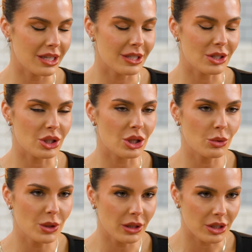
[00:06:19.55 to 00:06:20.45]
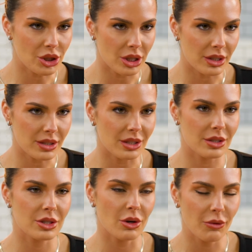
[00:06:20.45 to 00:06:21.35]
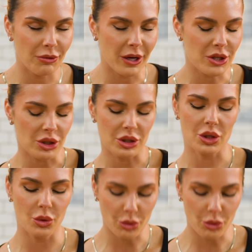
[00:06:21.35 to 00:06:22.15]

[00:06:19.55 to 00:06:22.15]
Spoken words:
it is so delicious and so fresh and so